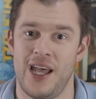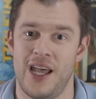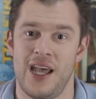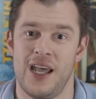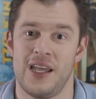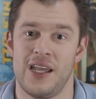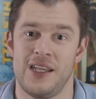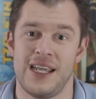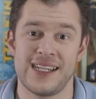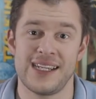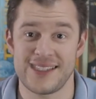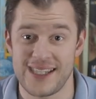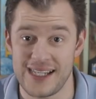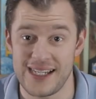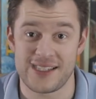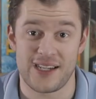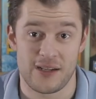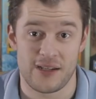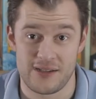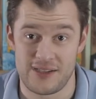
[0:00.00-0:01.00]
Yes, it's
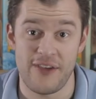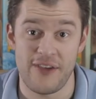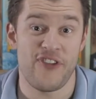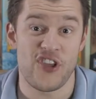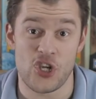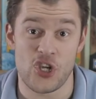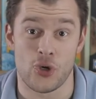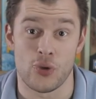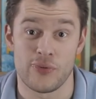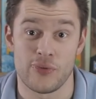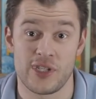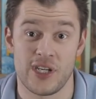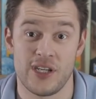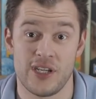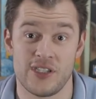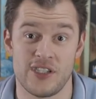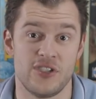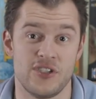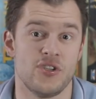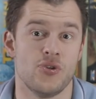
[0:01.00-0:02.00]
difficult to
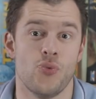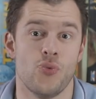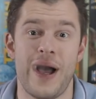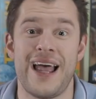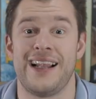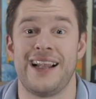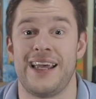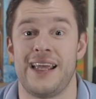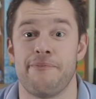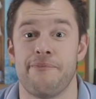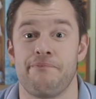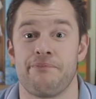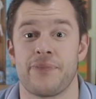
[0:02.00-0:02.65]
do well in,